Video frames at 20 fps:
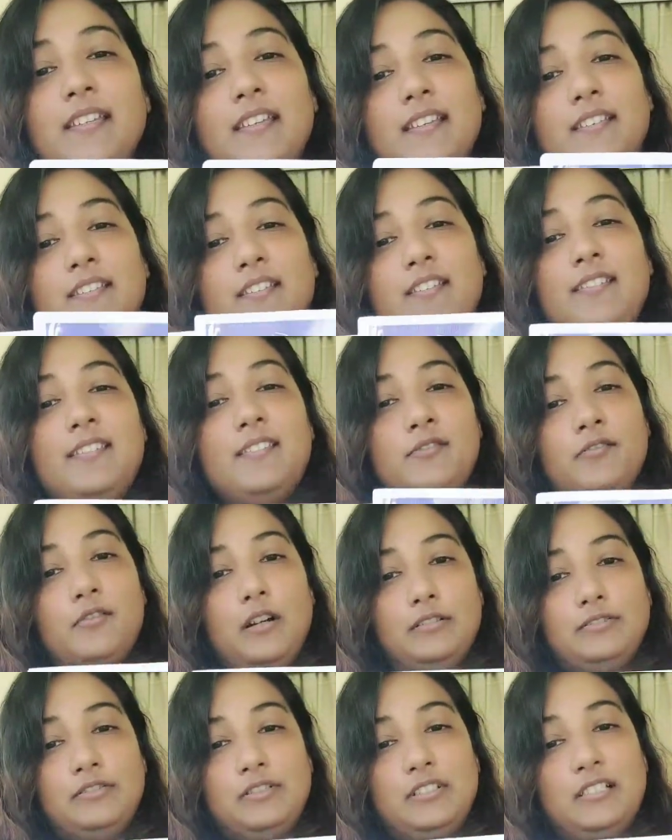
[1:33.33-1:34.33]
This is
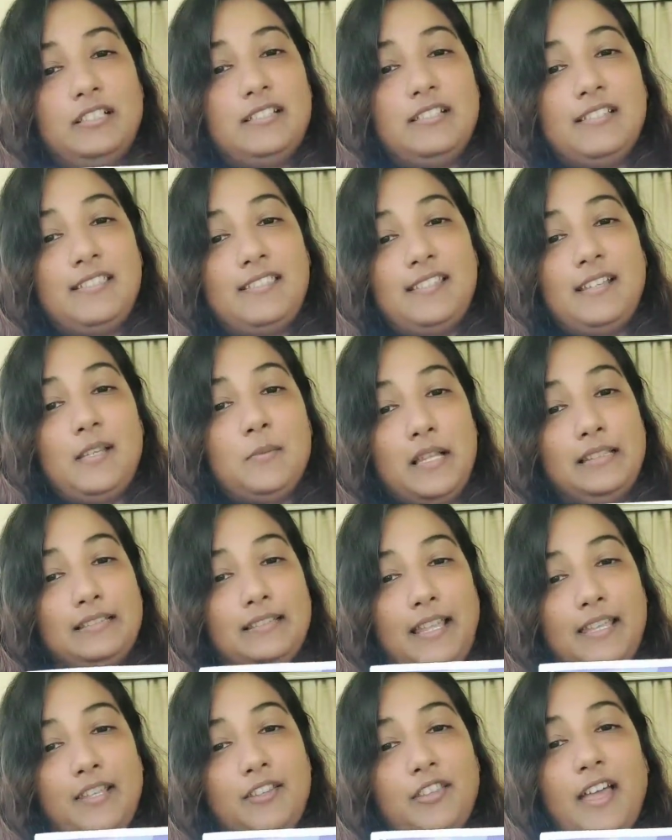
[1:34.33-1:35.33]
roughly the same
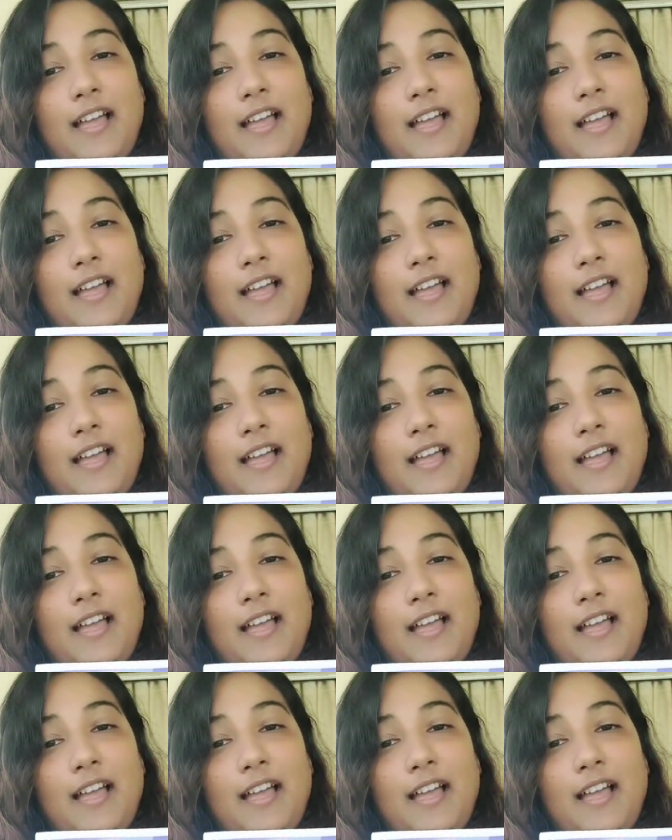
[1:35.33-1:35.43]
length